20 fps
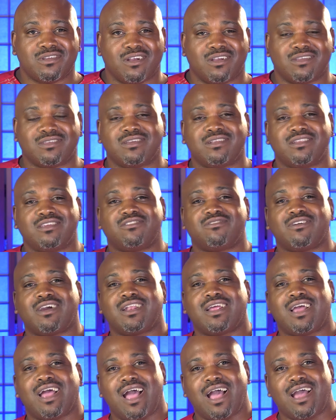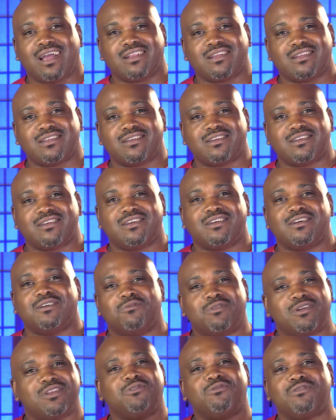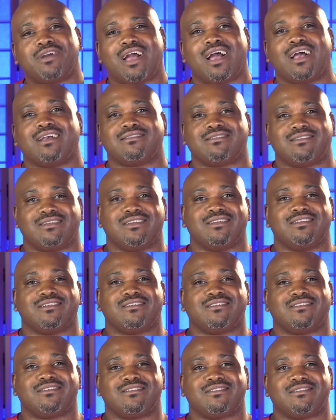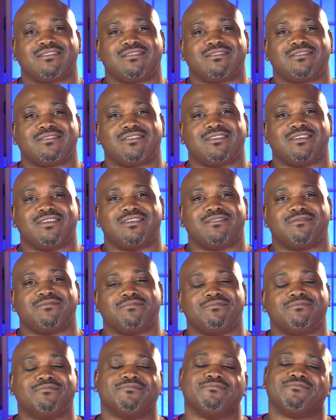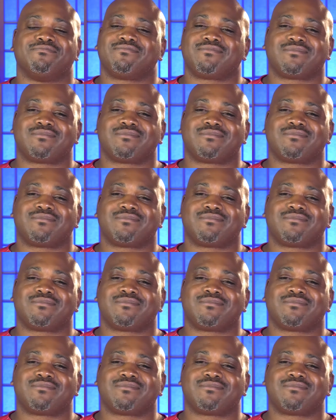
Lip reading: Or should he try to hide? What do you guys think?